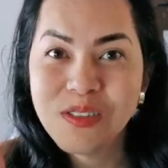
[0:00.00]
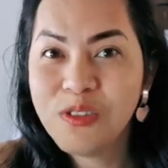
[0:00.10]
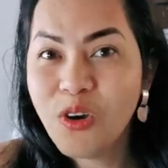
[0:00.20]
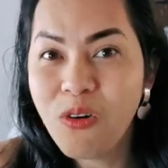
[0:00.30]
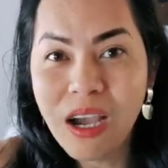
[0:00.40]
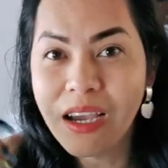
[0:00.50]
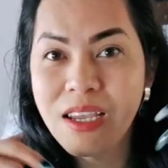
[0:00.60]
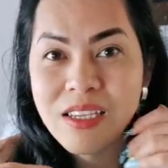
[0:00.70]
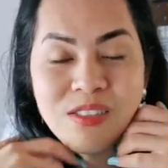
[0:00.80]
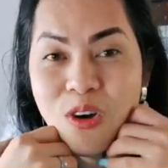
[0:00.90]
No,
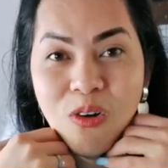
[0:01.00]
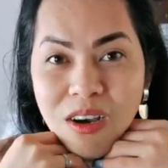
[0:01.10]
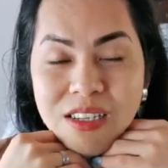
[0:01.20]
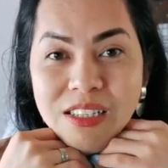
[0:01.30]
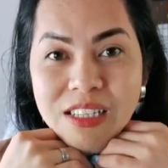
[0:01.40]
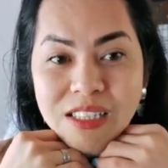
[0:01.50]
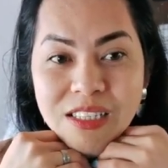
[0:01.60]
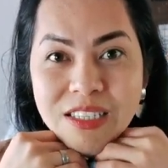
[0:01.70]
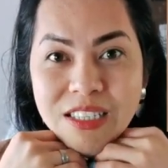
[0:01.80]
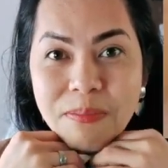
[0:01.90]
I really
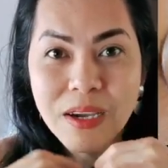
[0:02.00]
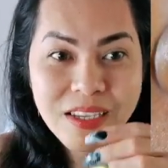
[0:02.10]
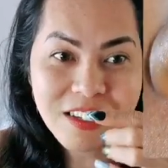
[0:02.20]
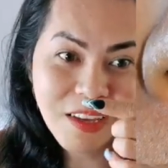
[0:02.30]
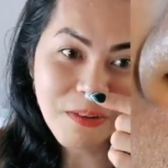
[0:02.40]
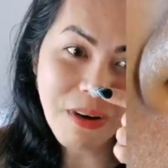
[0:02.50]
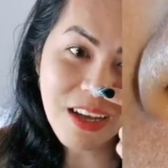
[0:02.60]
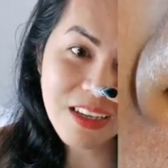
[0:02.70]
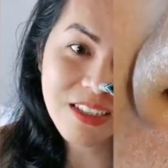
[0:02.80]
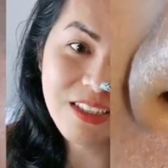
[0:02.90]
didn't see my
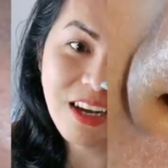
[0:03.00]
blackheads